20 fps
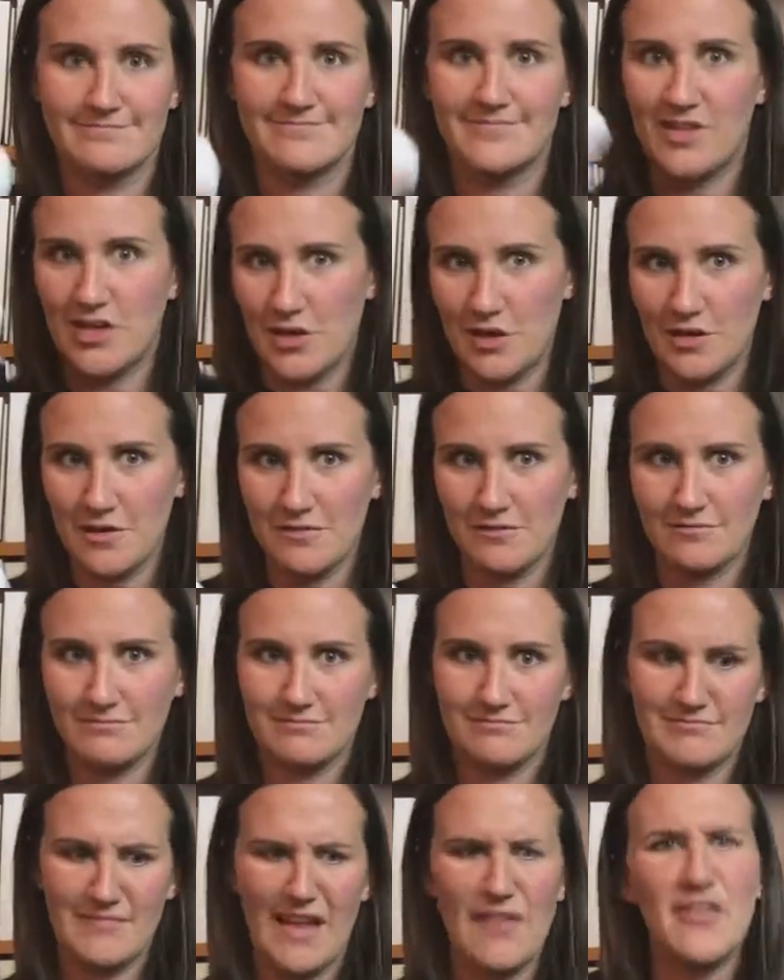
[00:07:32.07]
Do you?
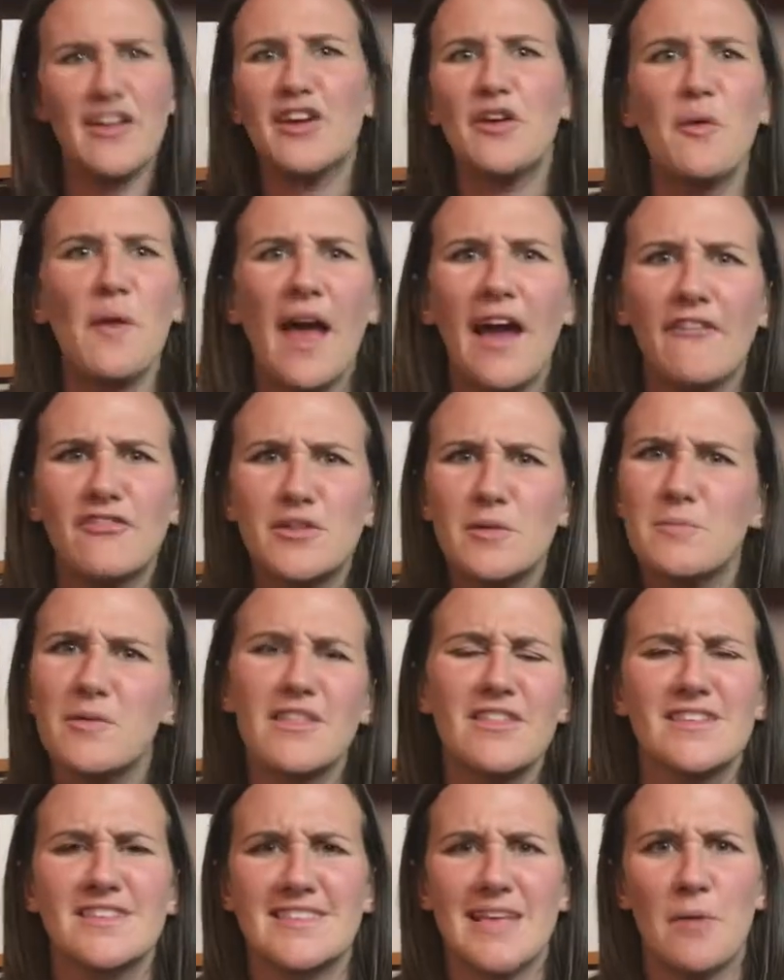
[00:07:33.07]
And they don't have to be
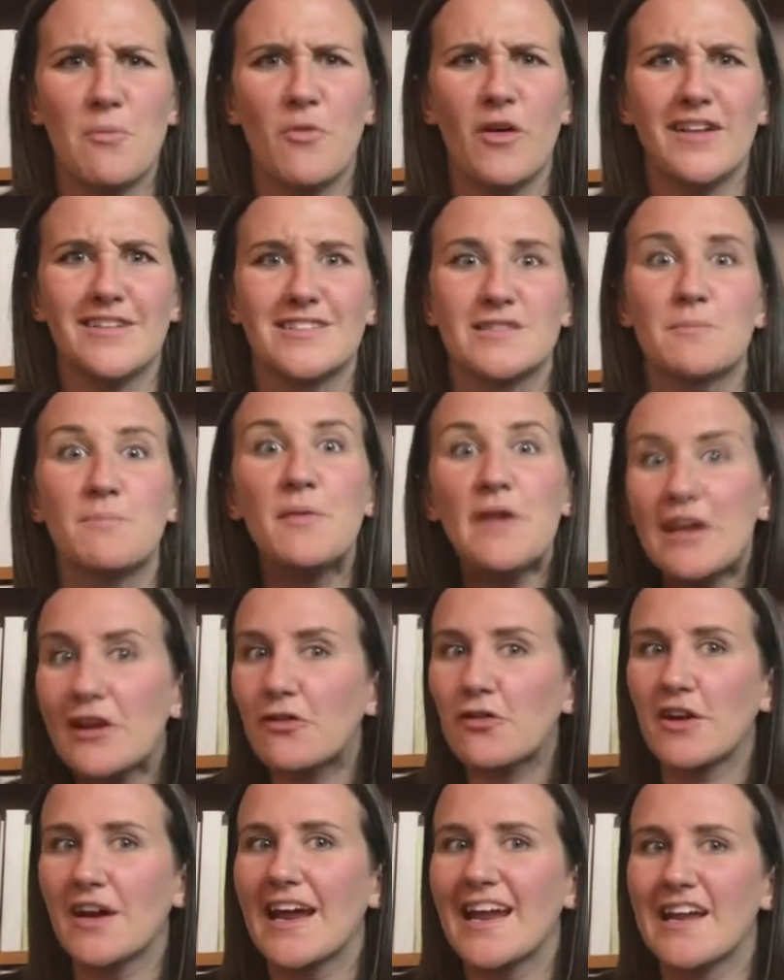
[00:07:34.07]
the same ones. Be
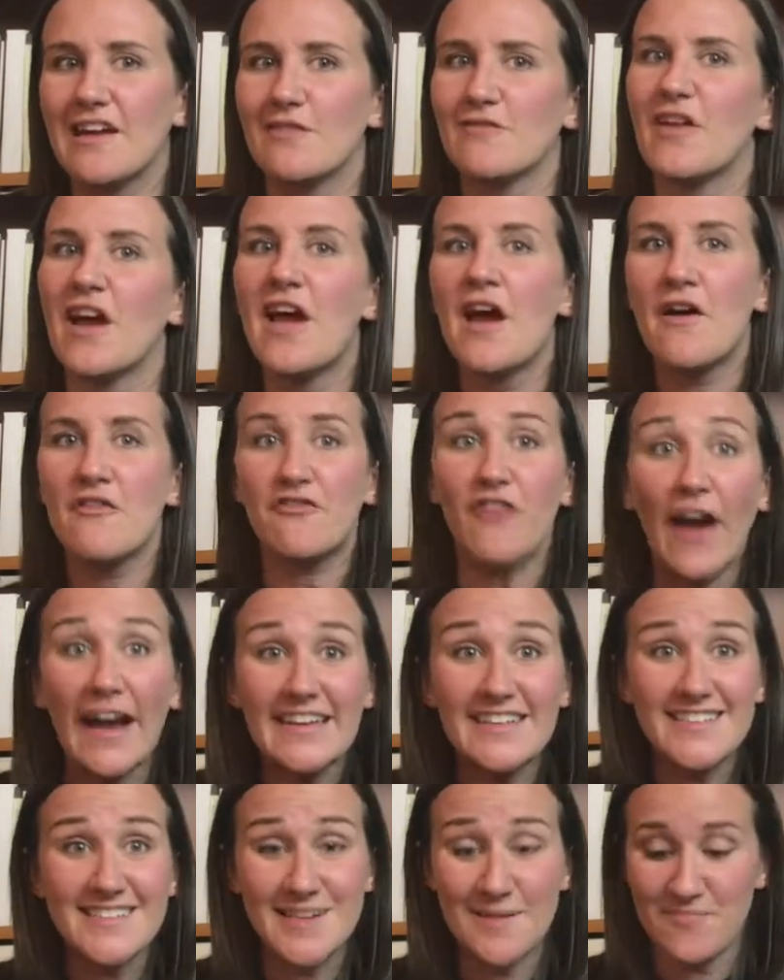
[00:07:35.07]
creative.
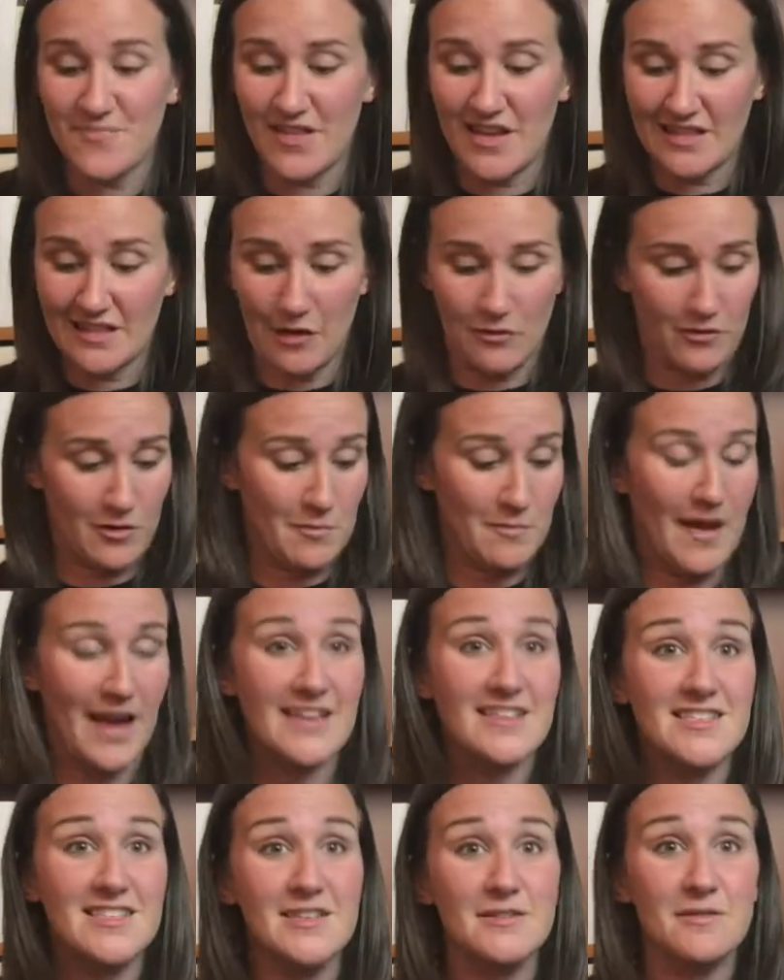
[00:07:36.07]
Find something that
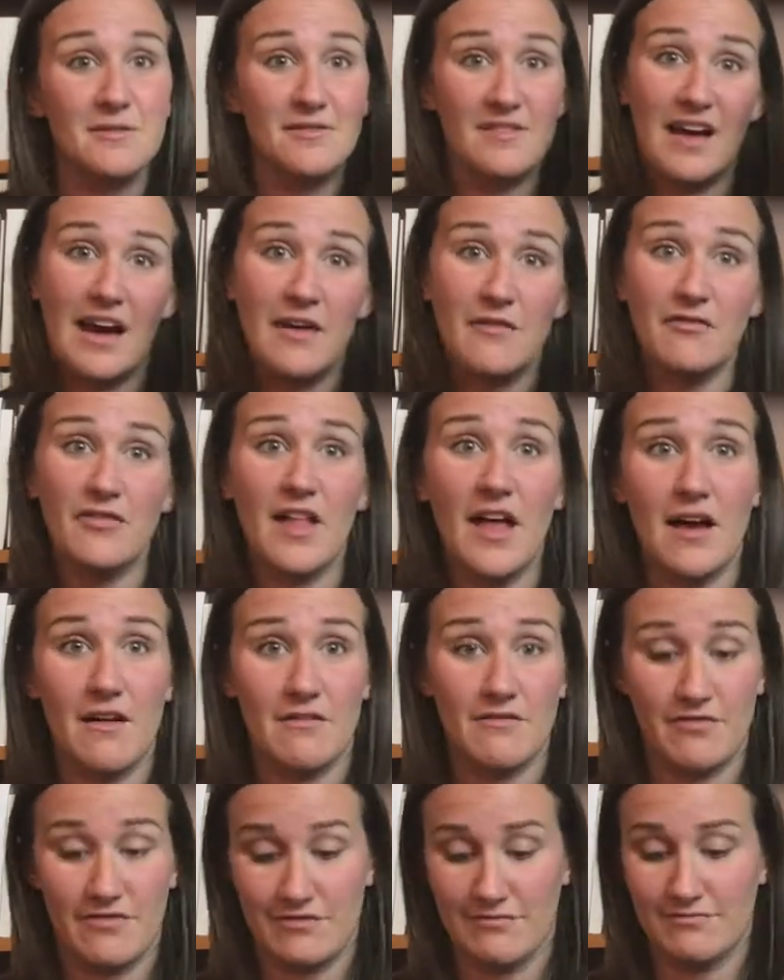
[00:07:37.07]
reminds you of
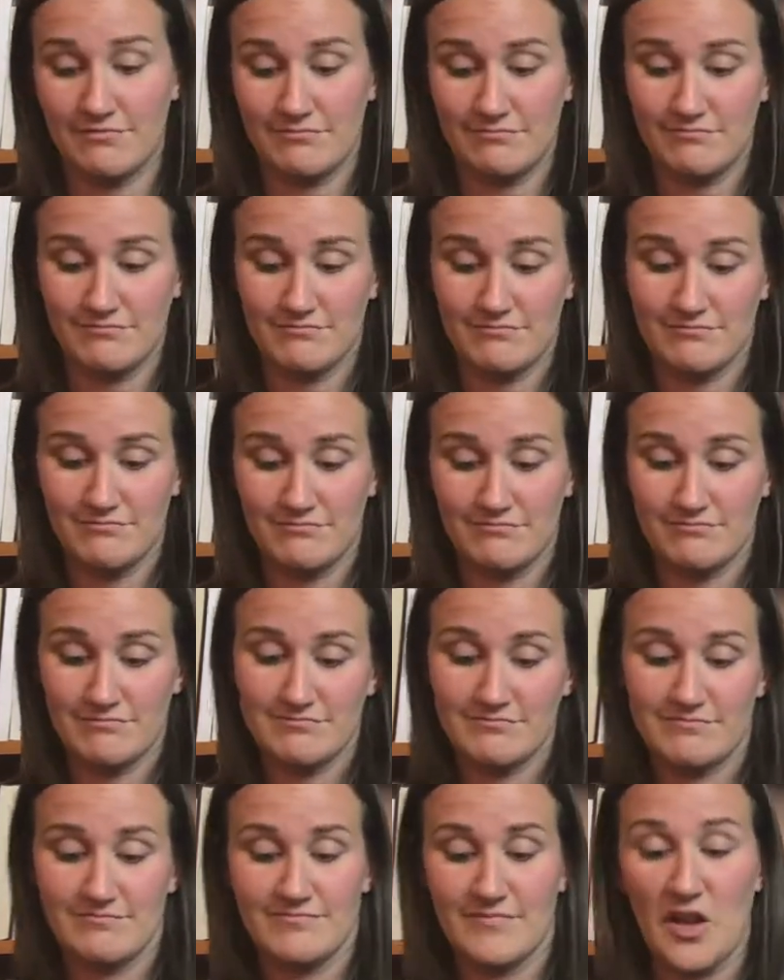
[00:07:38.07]
love,
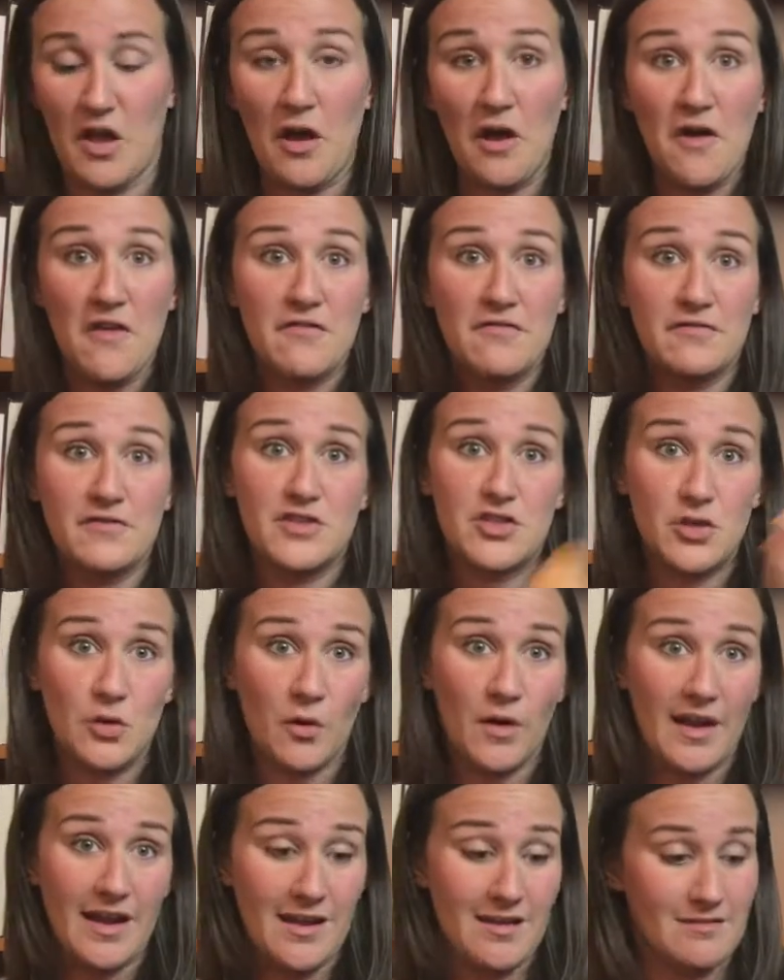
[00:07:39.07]
of
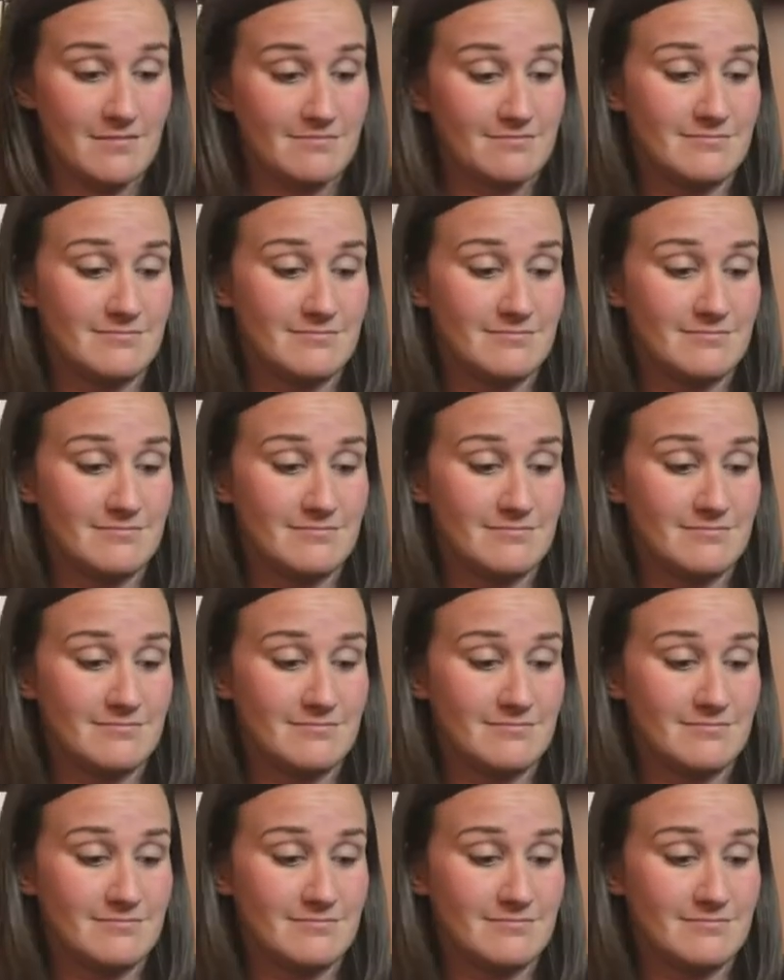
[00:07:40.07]
joy,